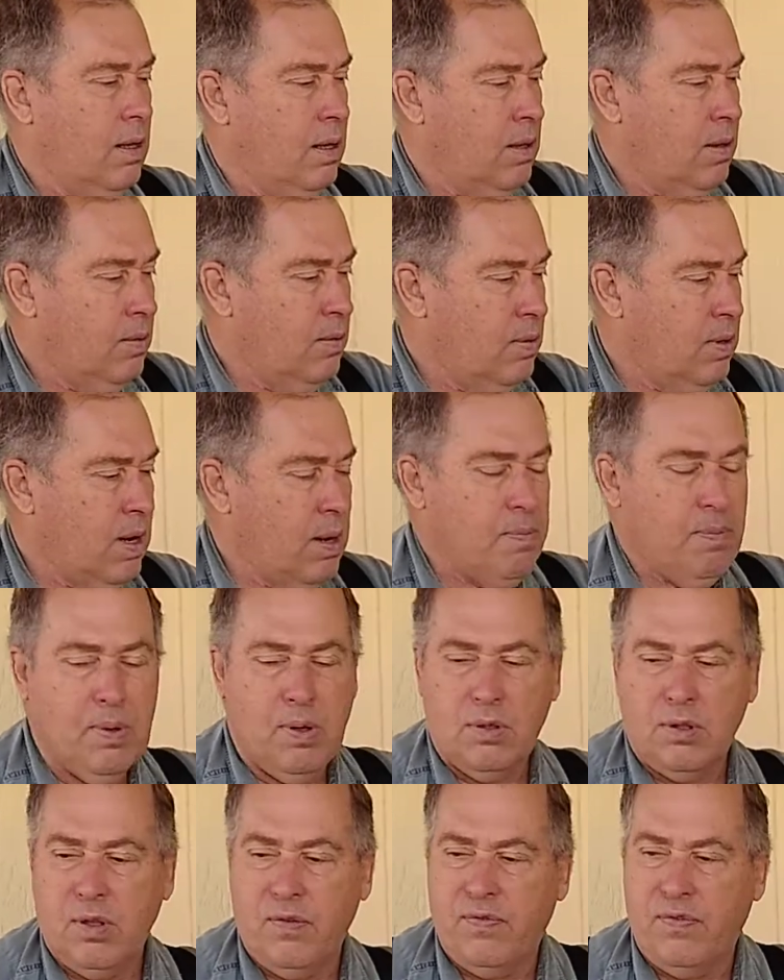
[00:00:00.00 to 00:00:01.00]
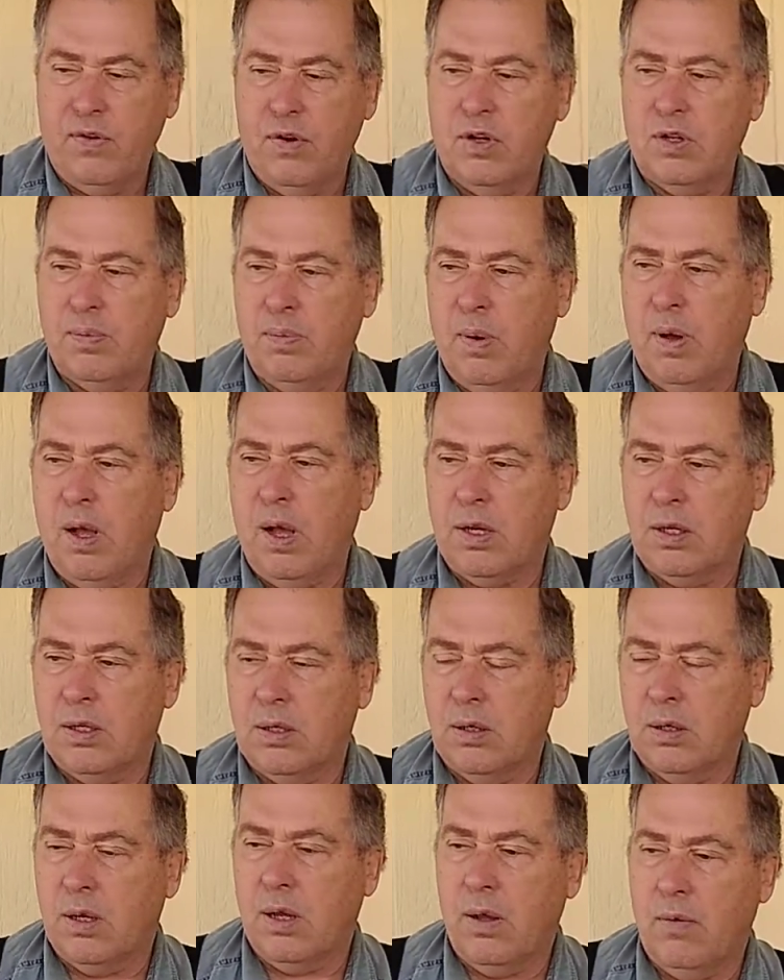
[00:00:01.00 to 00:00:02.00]
when I built the first box,
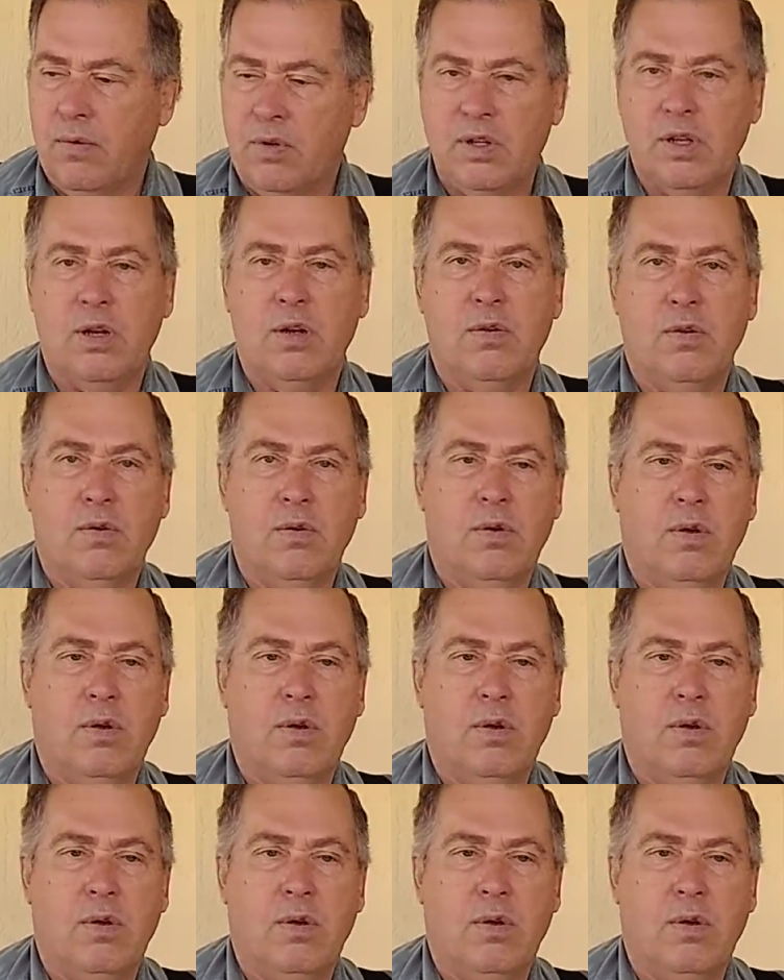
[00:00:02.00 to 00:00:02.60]
I was in